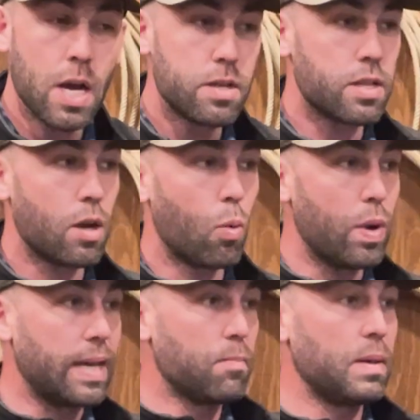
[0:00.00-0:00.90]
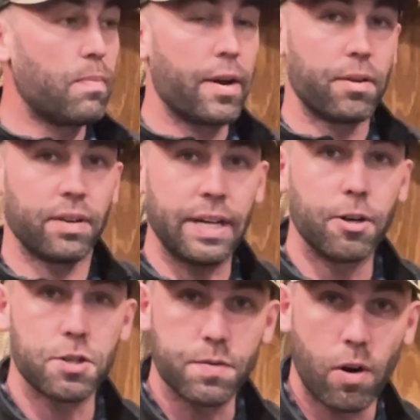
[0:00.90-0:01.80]
so that we can be better
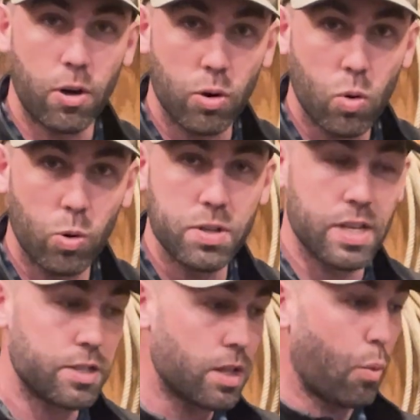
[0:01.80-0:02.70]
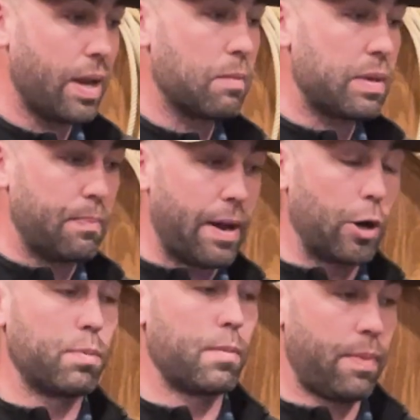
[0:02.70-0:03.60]
leaders for our horse and so that we can be
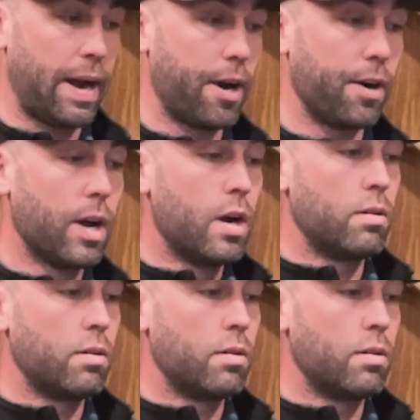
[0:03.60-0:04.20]
better prepared.